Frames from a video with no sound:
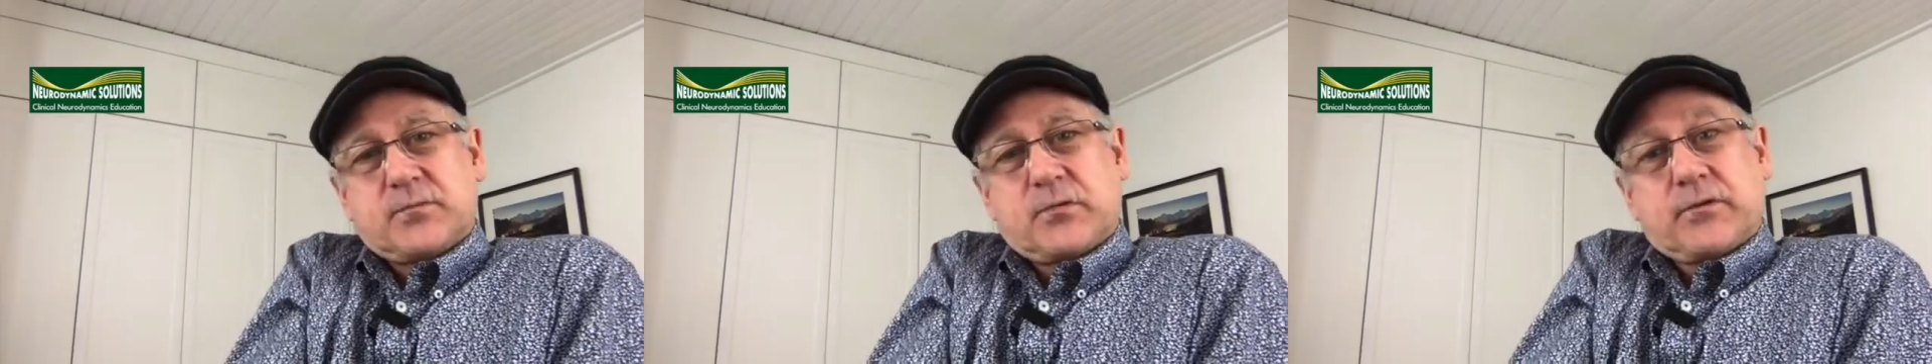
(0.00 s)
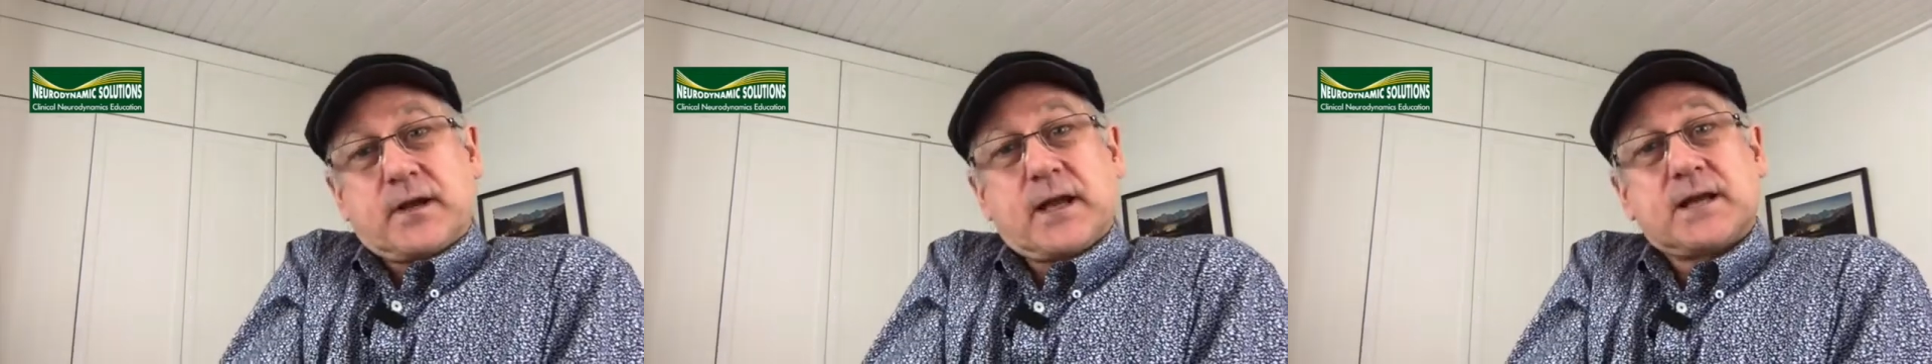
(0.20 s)

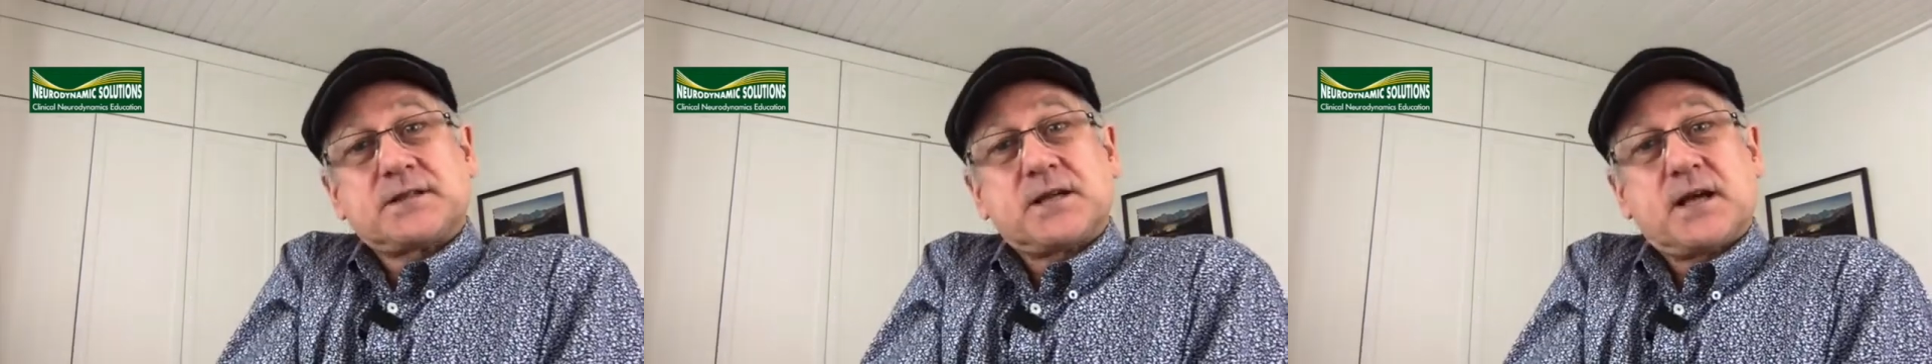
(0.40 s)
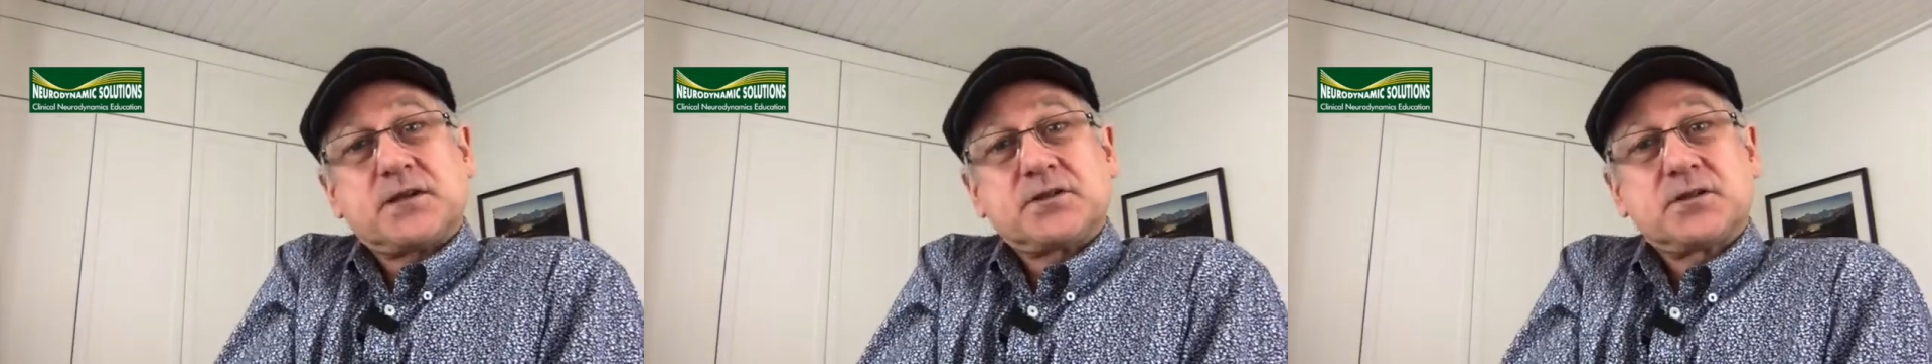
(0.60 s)

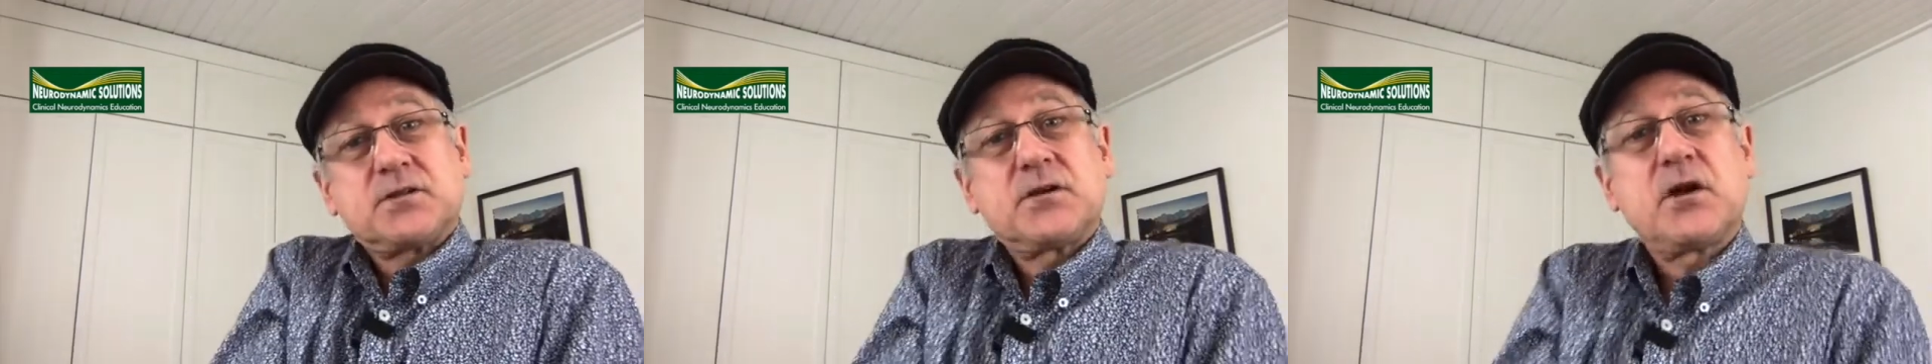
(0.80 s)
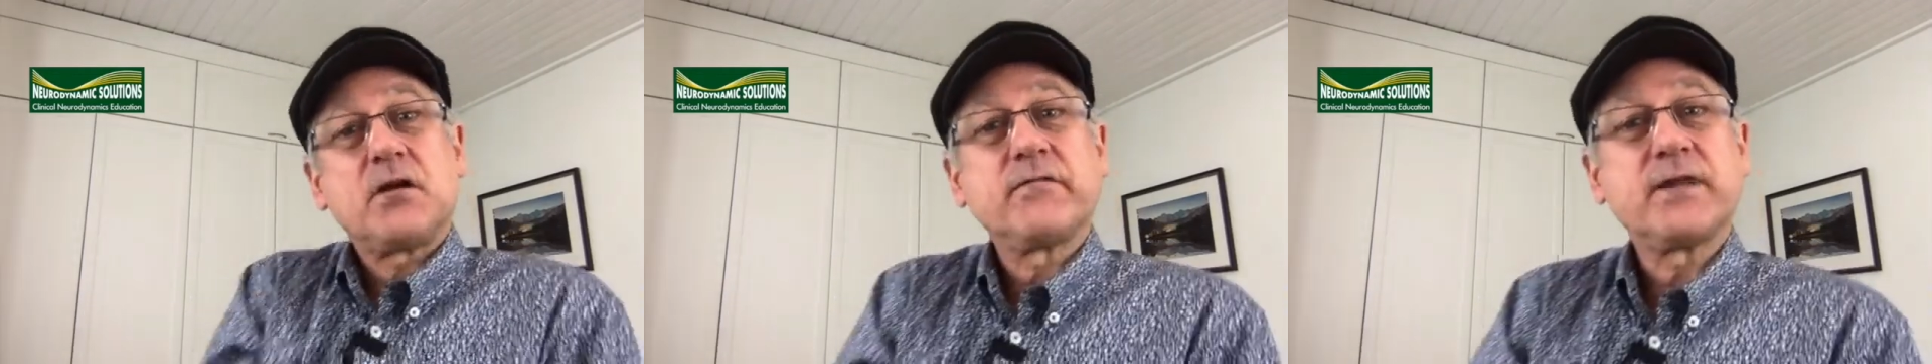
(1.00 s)

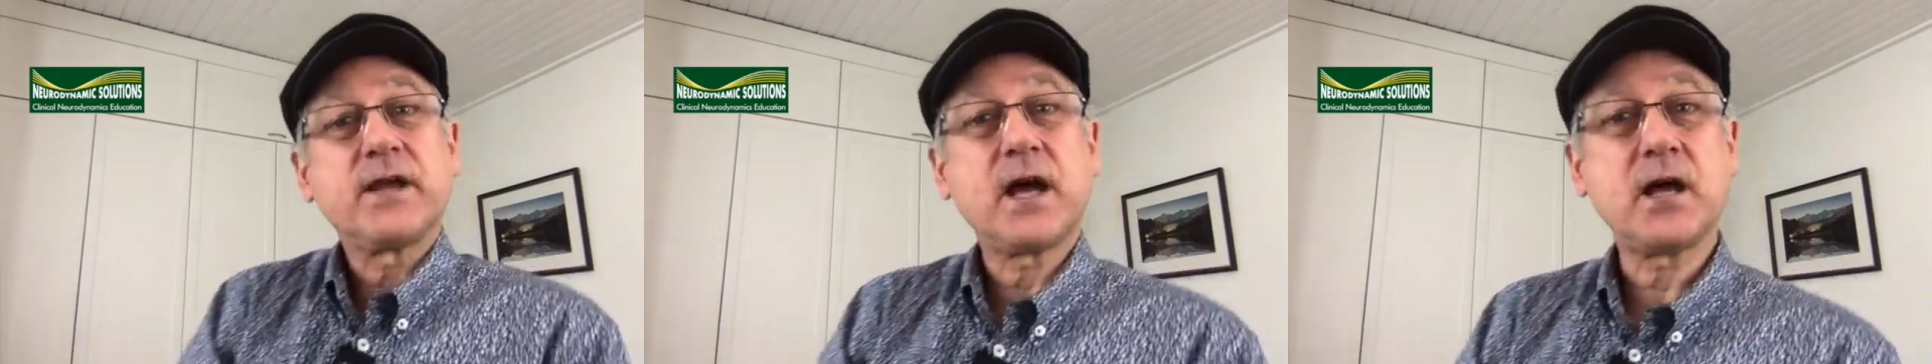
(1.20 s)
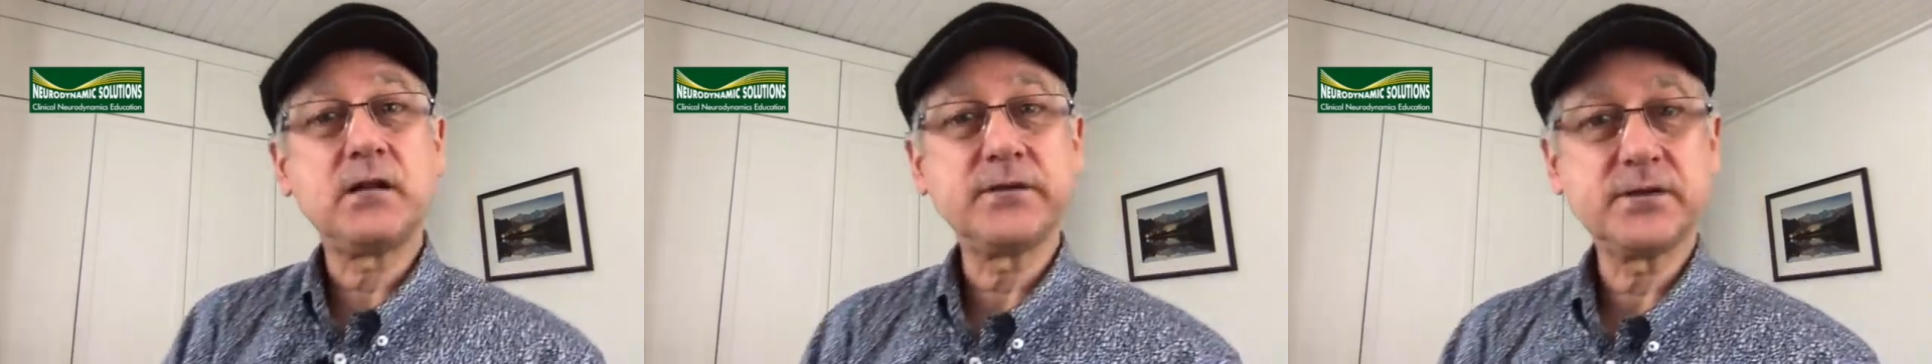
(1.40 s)
relaxation of the
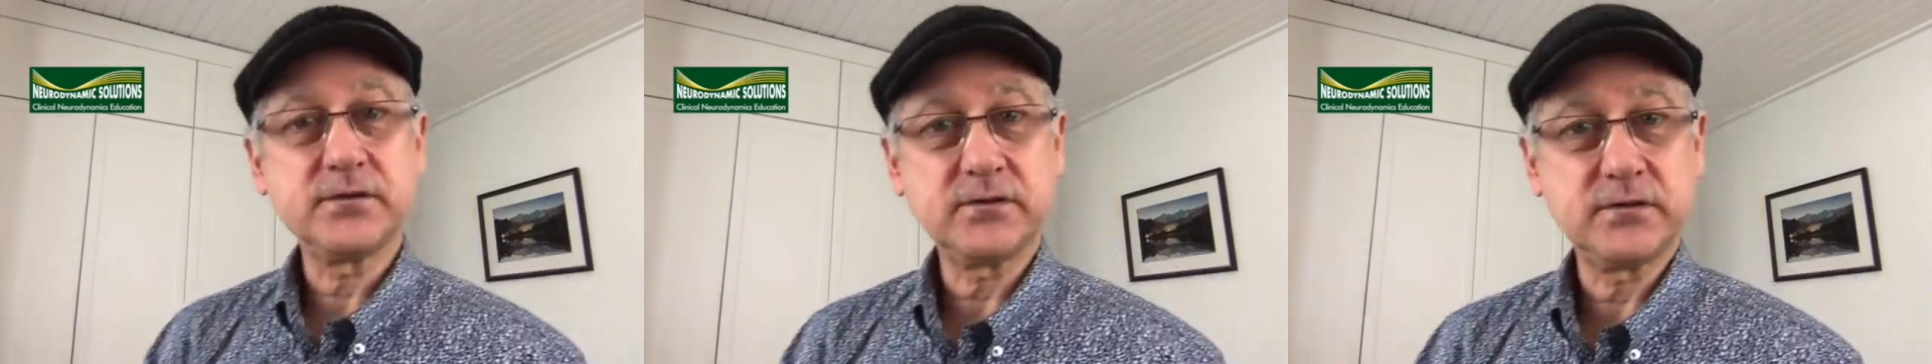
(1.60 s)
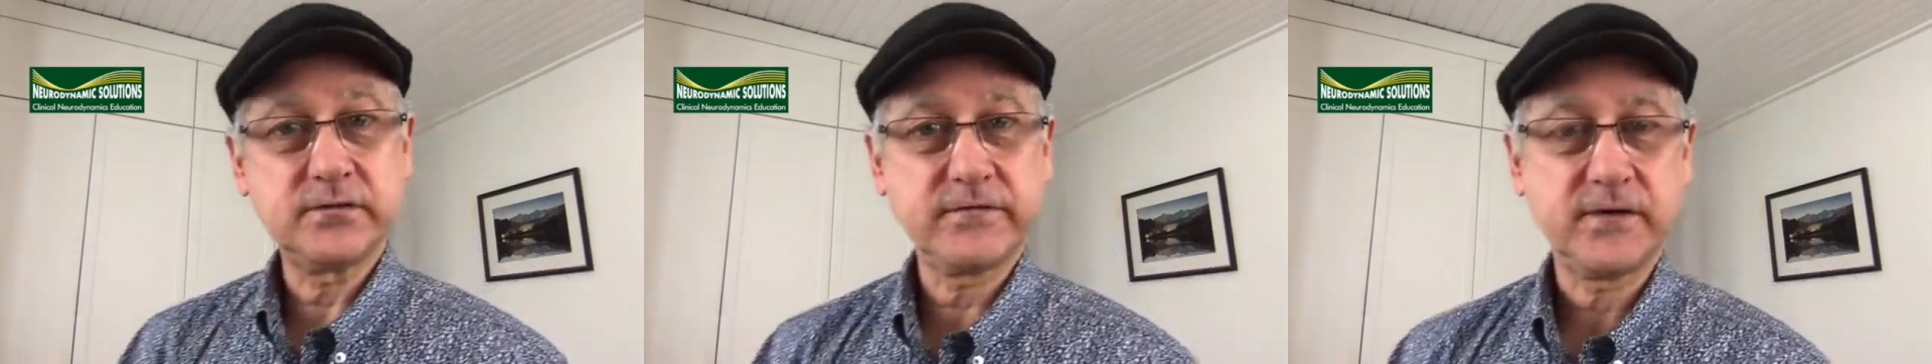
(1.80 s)
ulnar
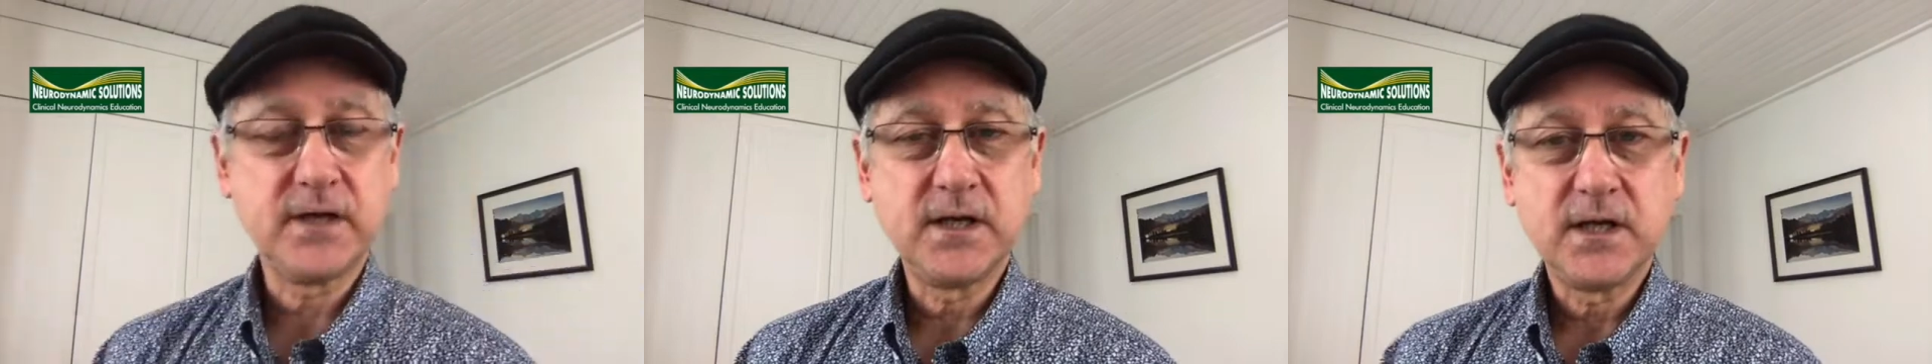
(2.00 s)
nerve.